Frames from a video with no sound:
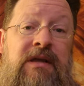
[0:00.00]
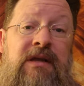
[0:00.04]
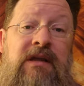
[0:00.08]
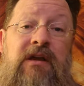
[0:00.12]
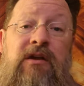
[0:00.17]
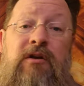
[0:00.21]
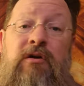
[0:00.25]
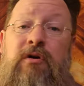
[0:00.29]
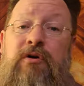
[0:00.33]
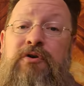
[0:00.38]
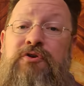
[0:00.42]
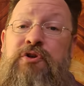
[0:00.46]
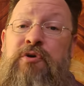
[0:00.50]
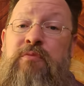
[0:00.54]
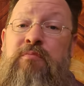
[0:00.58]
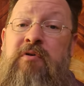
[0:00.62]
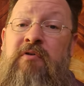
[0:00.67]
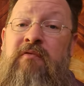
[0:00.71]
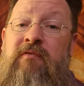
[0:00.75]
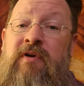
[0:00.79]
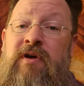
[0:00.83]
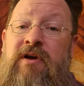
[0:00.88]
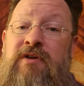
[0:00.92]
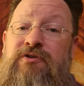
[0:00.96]
it also
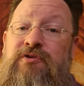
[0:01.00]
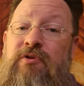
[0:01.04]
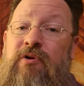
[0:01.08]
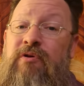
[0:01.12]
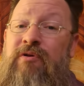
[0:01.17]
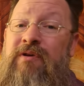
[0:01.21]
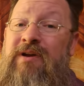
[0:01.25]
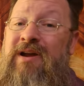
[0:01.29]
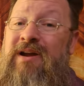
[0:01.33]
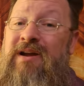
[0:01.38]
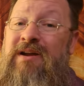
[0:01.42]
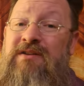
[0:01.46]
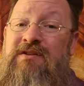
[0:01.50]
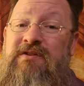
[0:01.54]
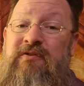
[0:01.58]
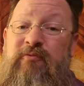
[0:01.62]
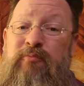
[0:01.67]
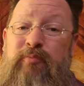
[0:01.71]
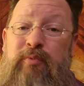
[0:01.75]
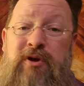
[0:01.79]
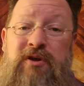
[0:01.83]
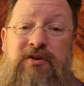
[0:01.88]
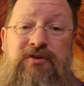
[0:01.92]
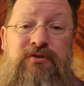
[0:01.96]
provides all kinds
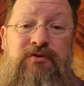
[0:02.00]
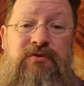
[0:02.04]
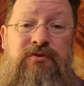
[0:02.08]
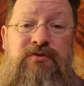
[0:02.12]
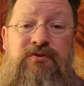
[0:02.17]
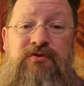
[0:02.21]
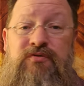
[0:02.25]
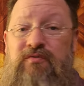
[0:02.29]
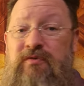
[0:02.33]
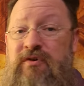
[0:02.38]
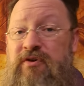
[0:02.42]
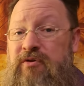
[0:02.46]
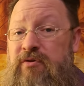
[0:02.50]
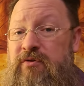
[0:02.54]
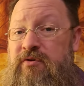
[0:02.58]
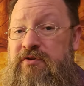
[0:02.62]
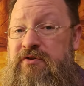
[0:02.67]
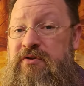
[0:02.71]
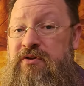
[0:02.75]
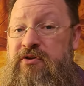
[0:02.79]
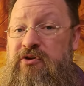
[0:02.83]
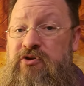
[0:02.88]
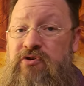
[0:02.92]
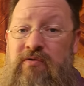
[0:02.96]
of puzzles,
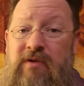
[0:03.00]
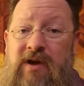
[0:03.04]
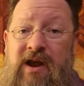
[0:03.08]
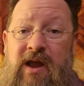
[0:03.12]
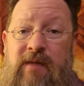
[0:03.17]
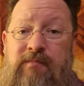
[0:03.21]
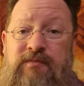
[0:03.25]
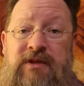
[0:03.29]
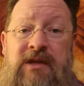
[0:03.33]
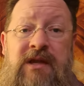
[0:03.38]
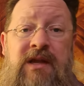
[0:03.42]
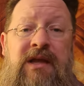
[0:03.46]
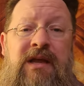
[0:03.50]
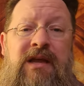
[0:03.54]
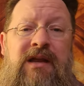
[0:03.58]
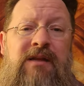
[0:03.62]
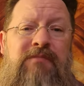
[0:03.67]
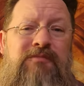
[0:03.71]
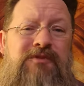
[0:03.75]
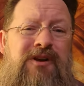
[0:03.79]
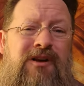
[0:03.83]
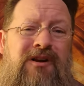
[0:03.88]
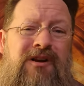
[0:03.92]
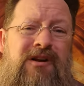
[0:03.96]
riddles, and traps. And
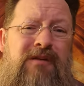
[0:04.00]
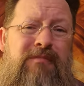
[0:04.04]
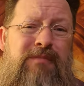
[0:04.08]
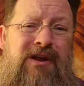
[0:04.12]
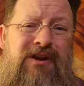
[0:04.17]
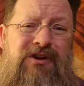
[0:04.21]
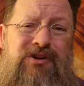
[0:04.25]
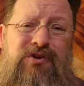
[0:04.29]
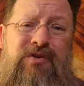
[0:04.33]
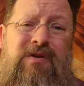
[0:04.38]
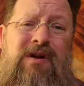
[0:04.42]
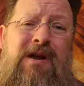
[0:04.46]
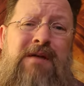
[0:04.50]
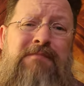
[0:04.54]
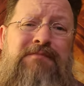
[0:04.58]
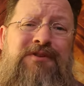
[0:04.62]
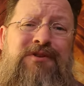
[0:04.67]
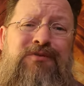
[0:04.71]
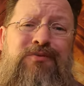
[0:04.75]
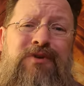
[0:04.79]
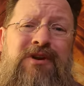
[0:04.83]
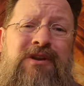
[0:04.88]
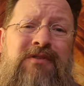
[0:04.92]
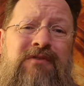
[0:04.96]
I'm talking about traps that would